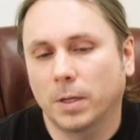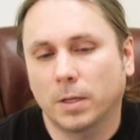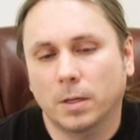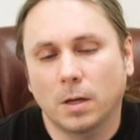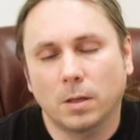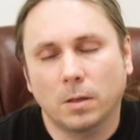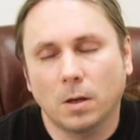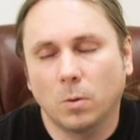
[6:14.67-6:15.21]
my
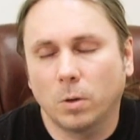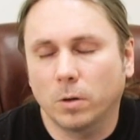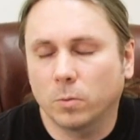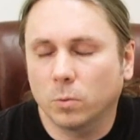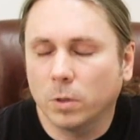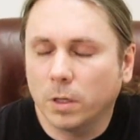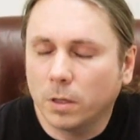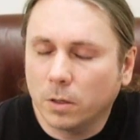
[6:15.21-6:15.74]
god, I thought we were
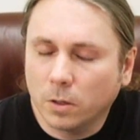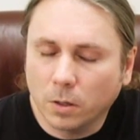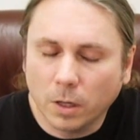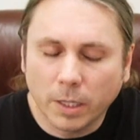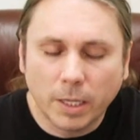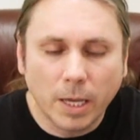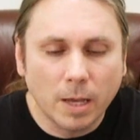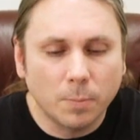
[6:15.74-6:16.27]
rid of her.
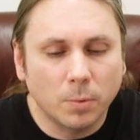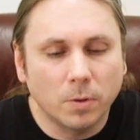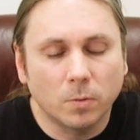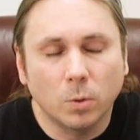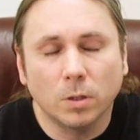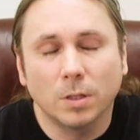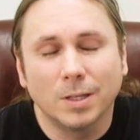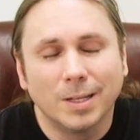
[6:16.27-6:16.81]
I can't believe
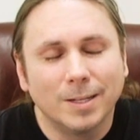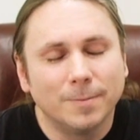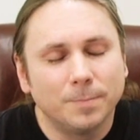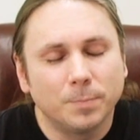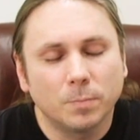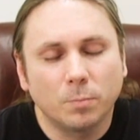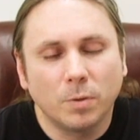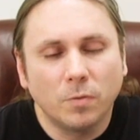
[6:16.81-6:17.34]
it. Well,
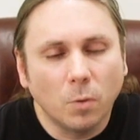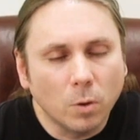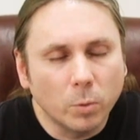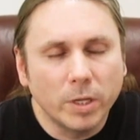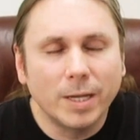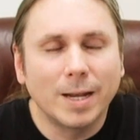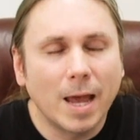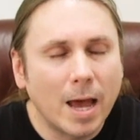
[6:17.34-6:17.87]
before
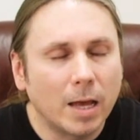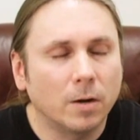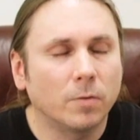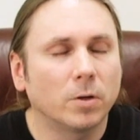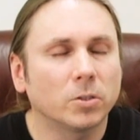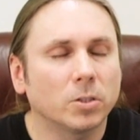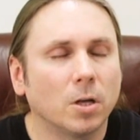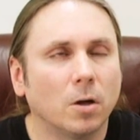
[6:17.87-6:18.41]
we get ahead of
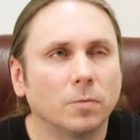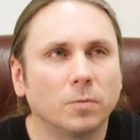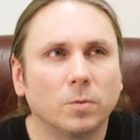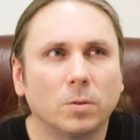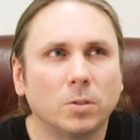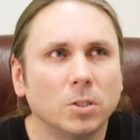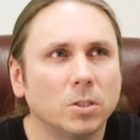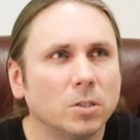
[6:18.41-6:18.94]
ourselves,
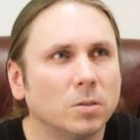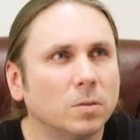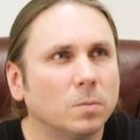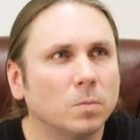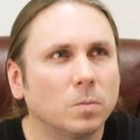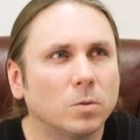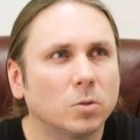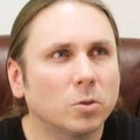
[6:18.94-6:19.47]
just
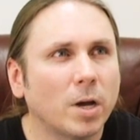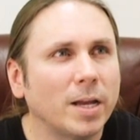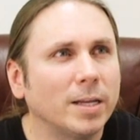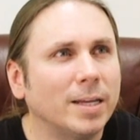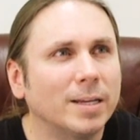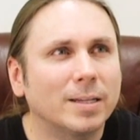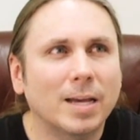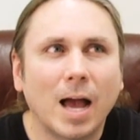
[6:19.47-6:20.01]
try to
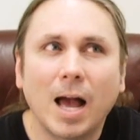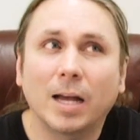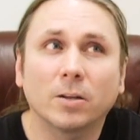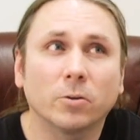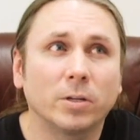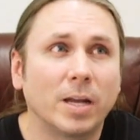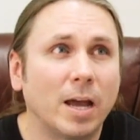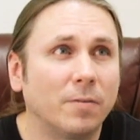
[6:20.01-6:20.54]
get
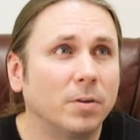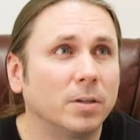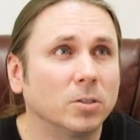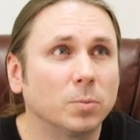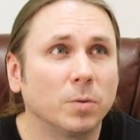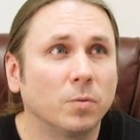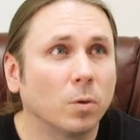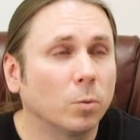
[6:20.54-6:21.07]
concrete
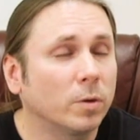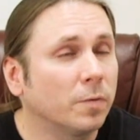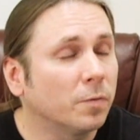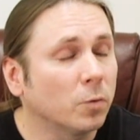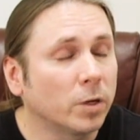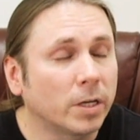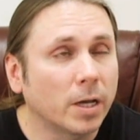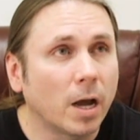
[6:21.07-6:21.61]
evidence before we
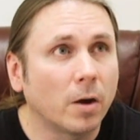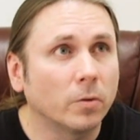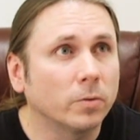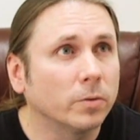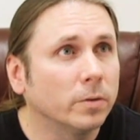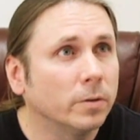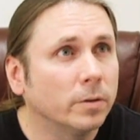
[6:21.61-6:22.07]
freak out.